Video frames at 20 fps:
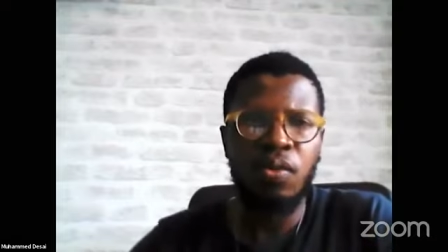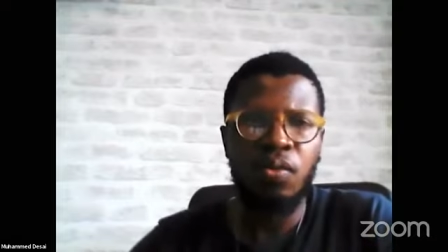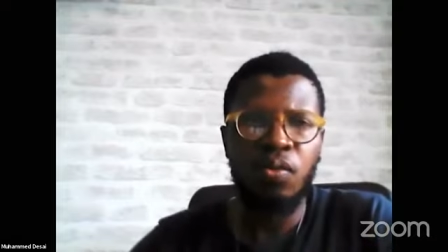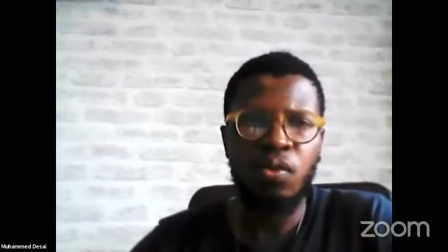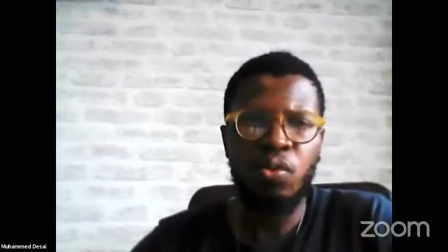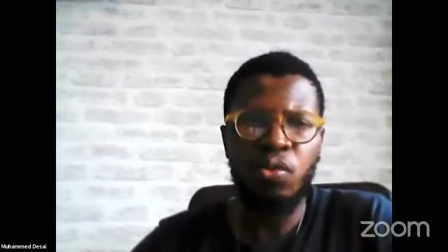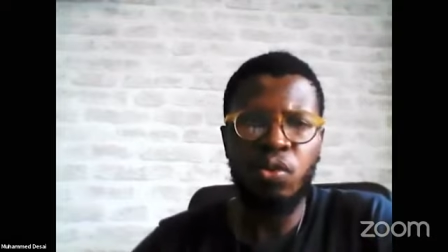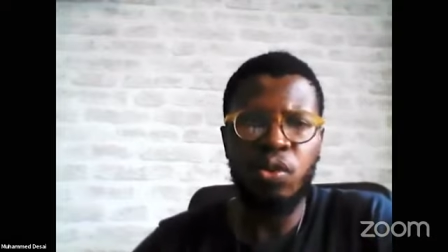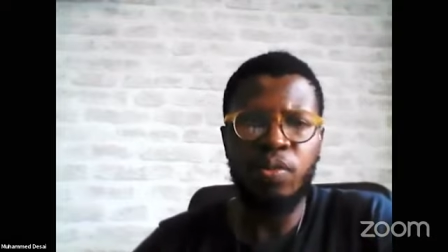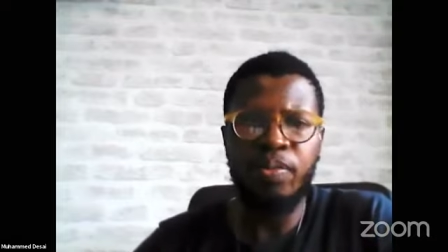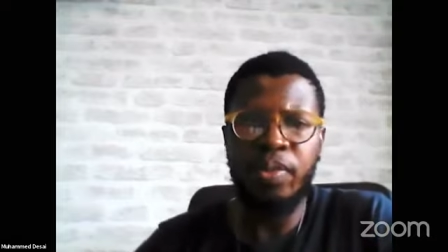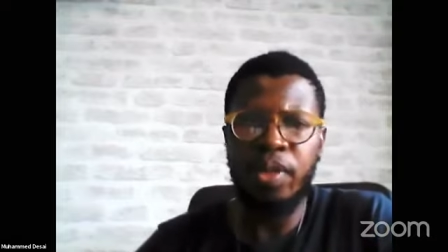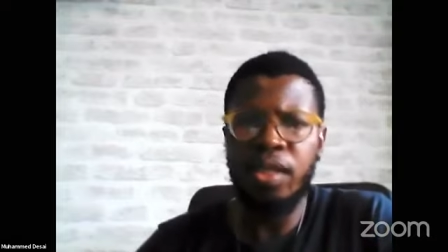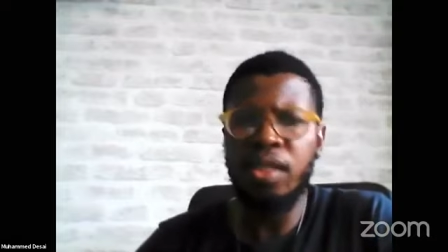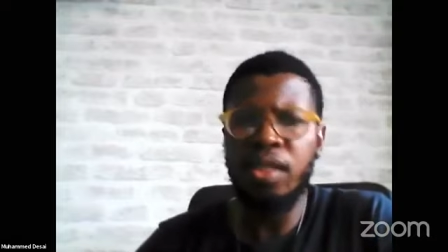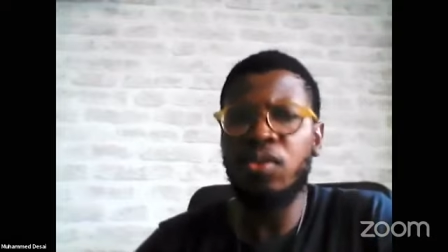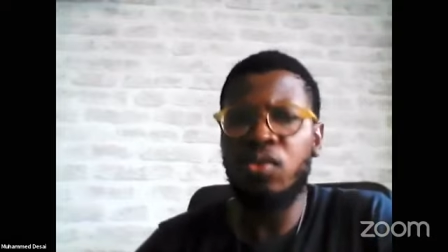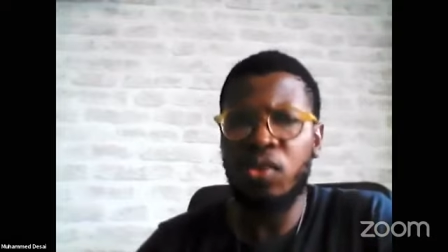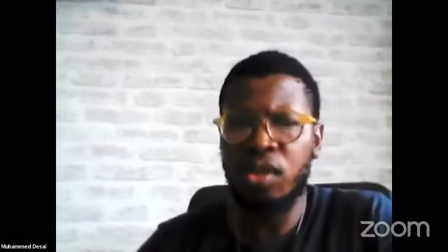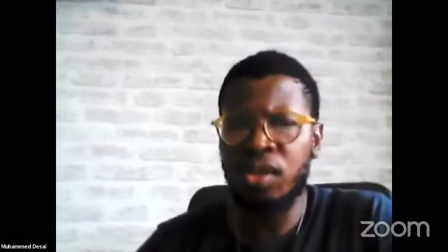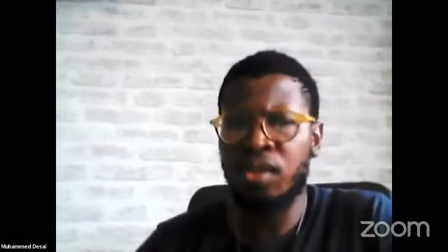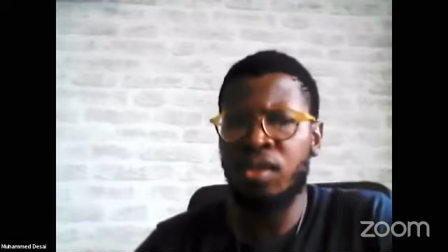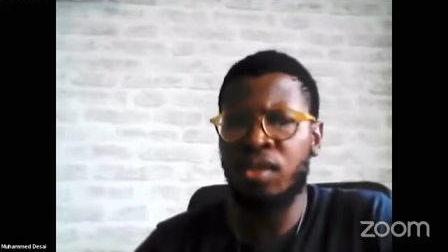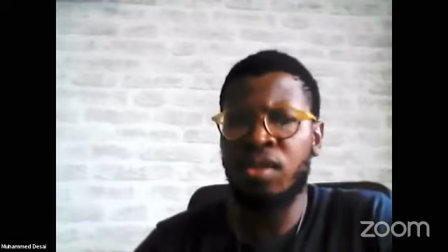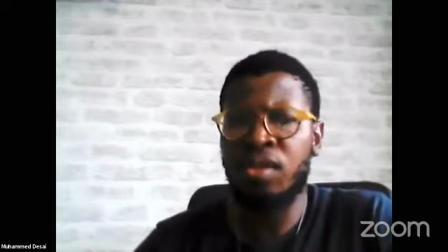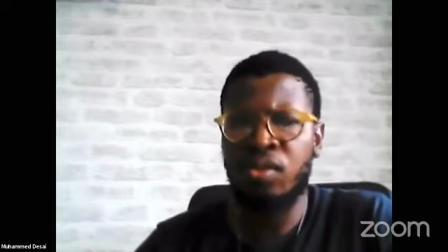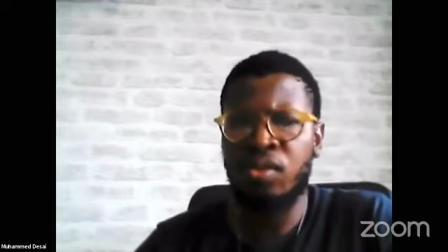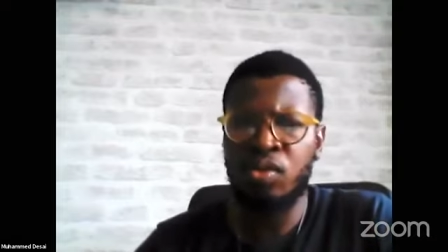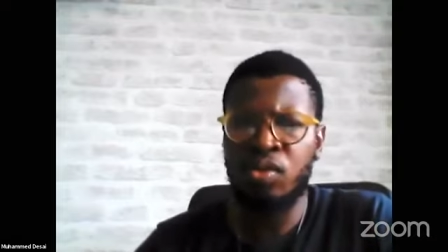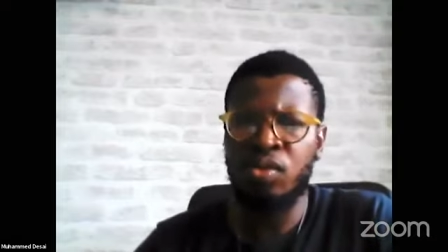would be
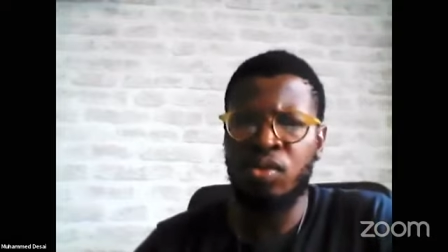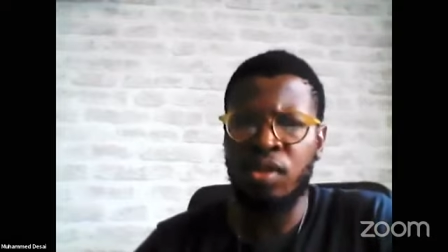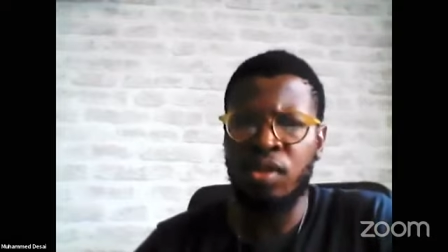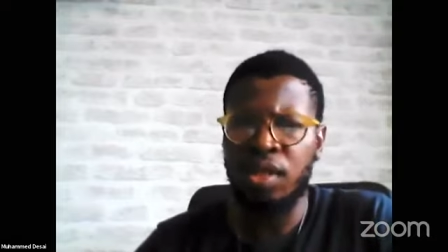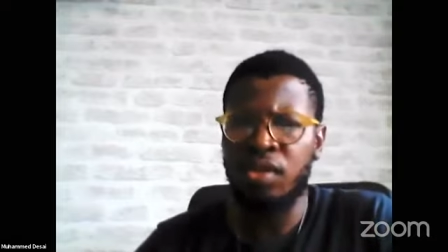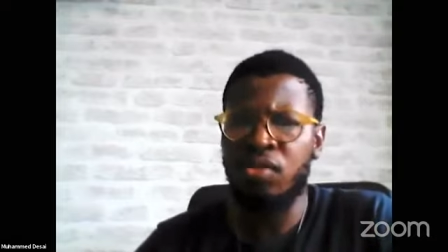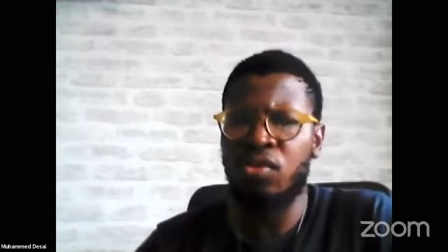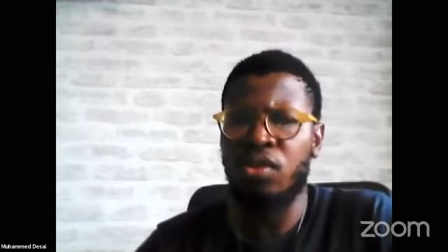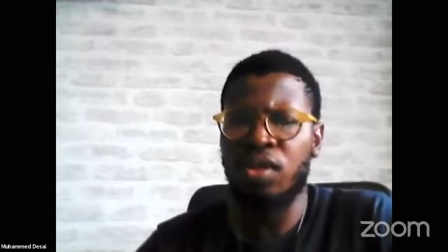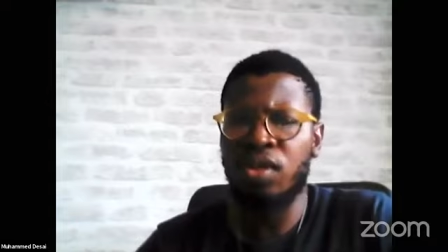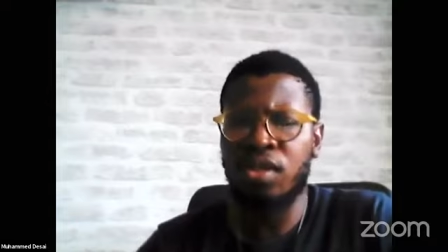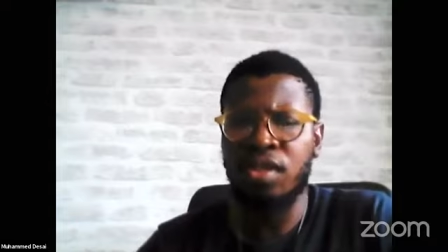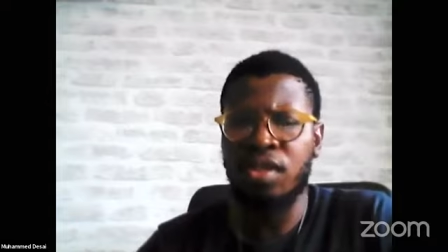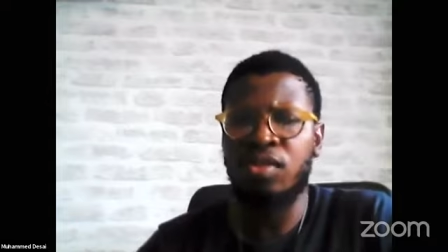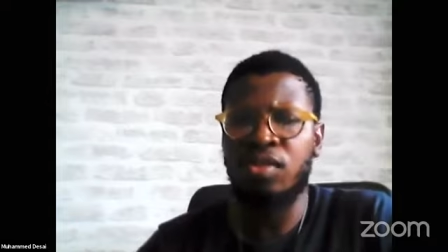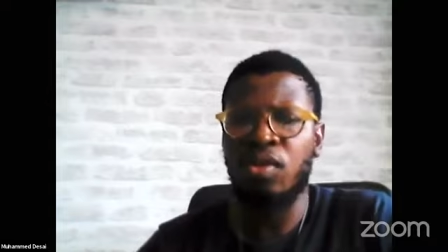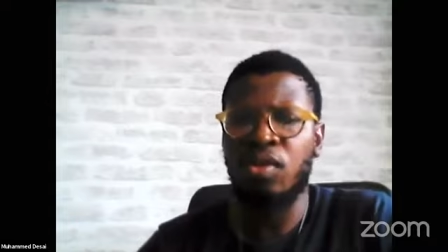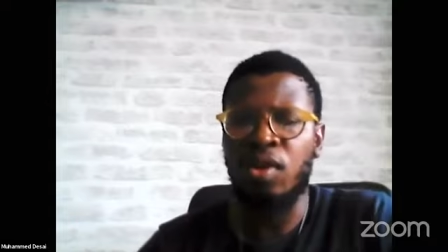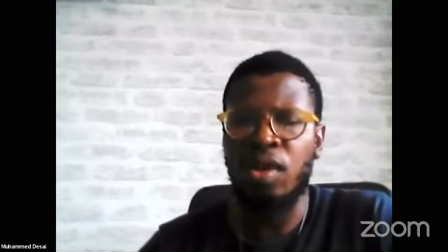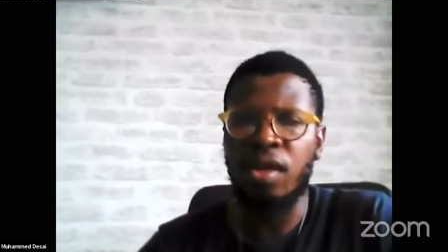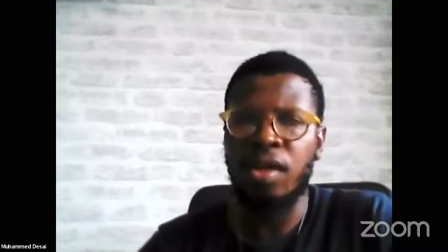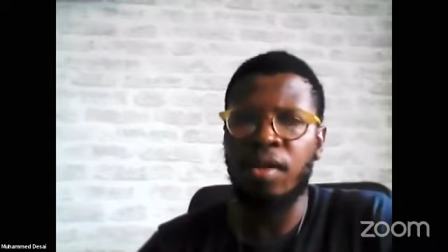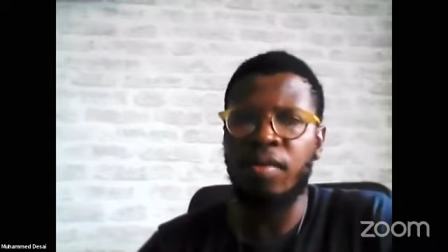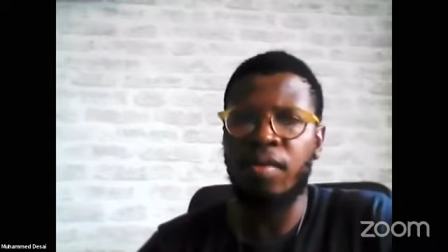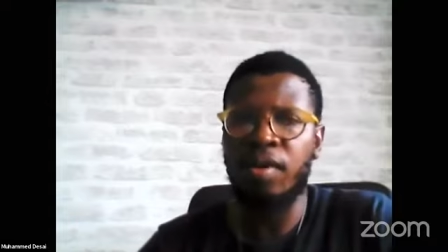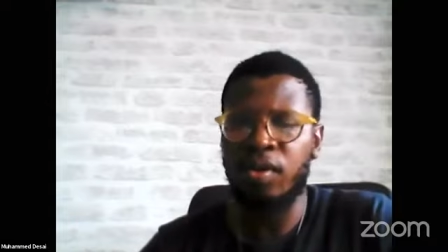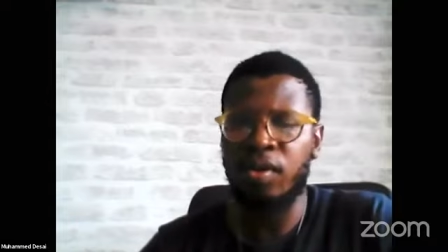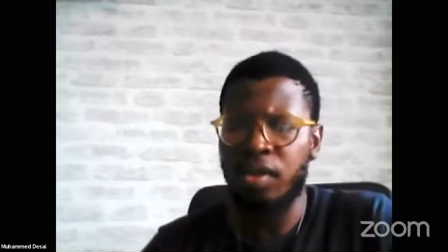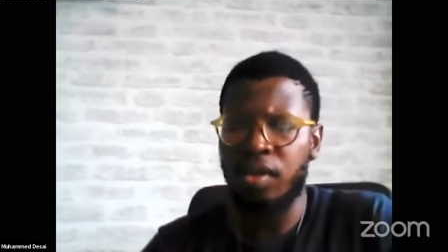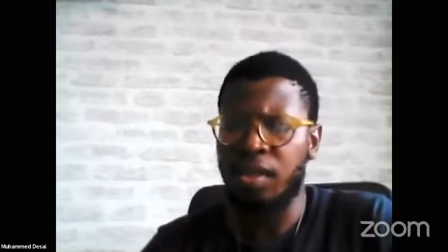interested interested to learn
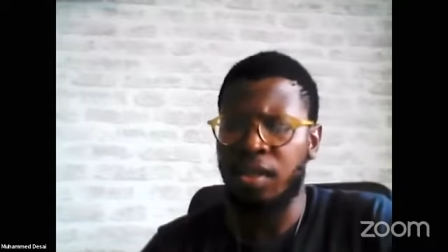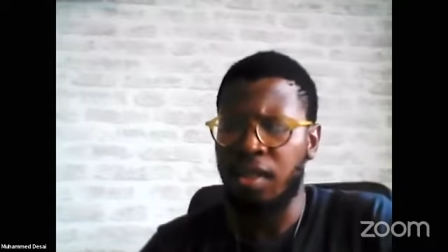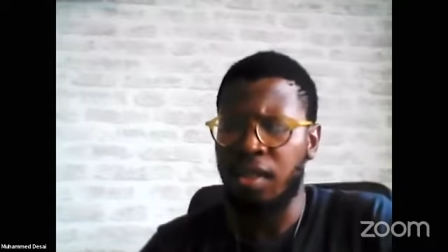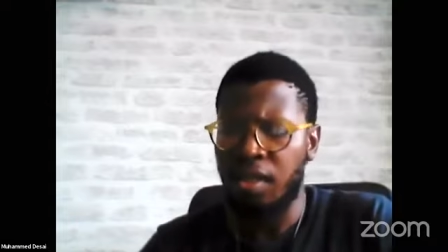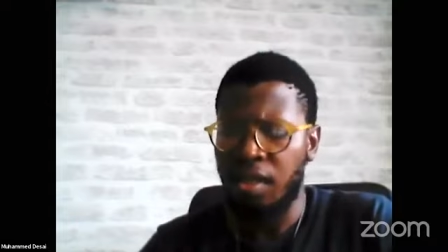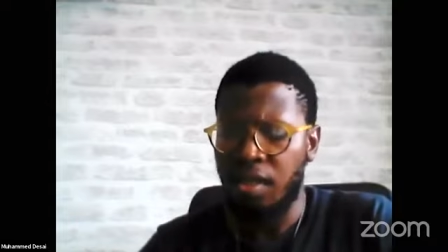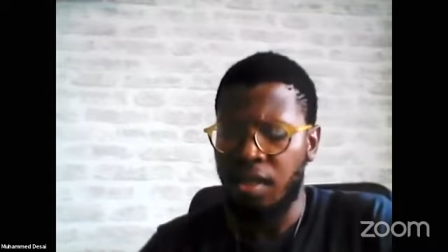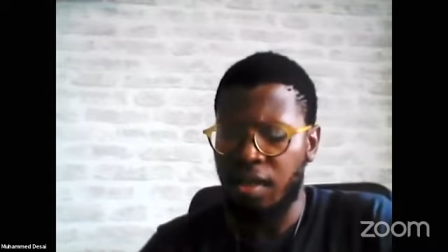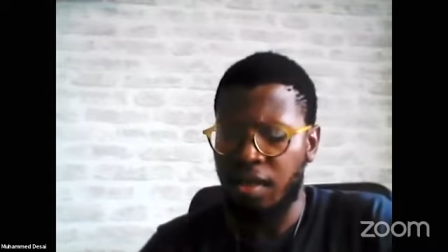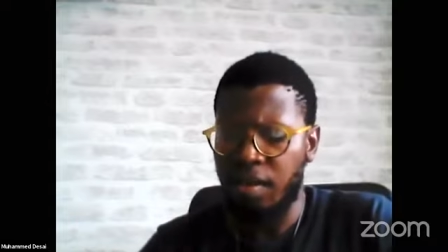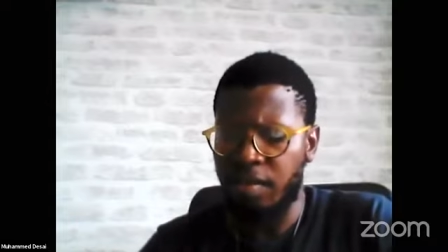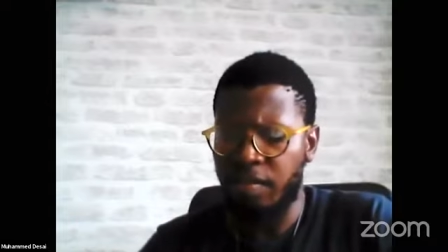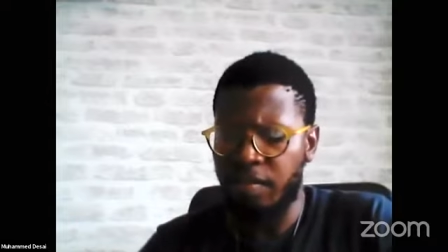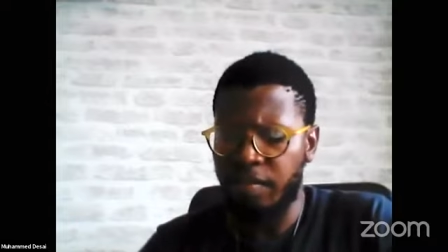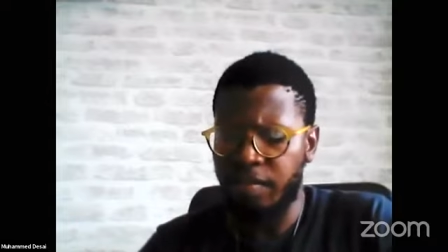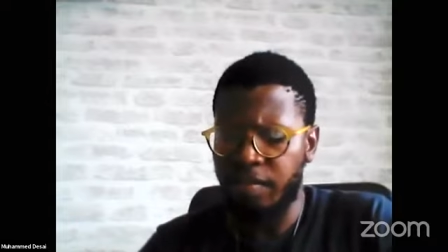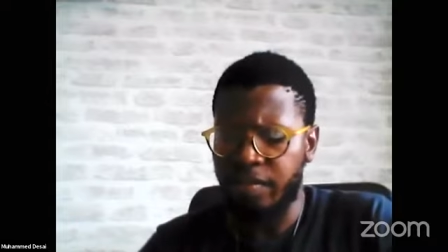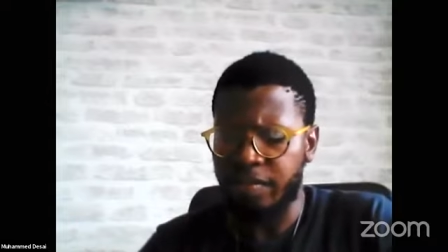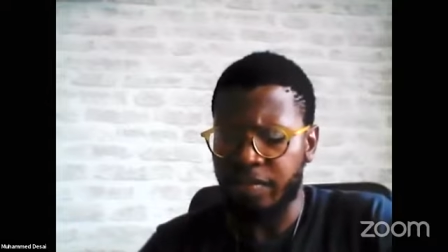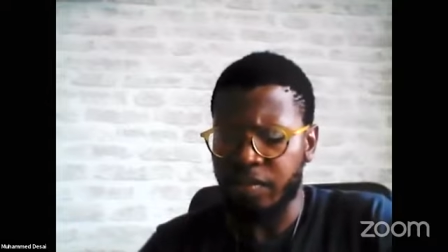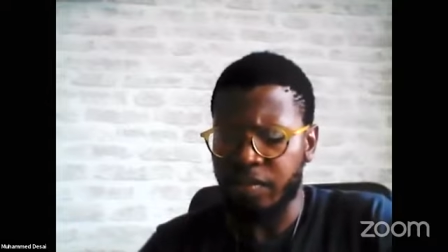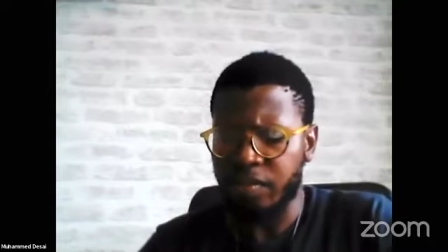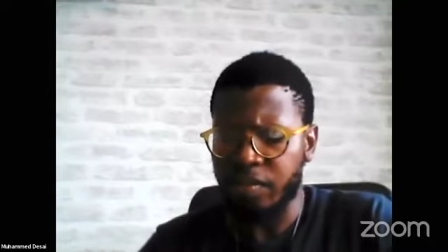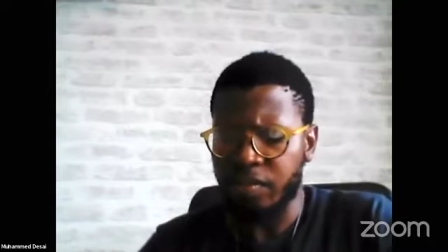about um,